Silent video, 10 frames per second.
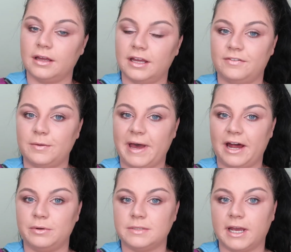If the
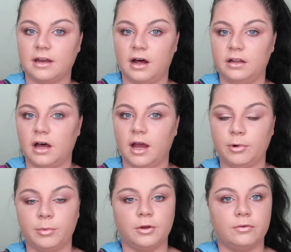powder was my colour, I
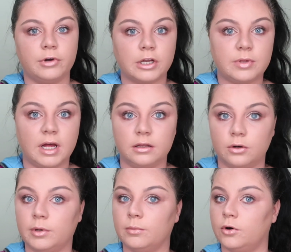probably could have worked with it a
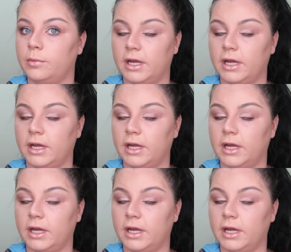little bit more,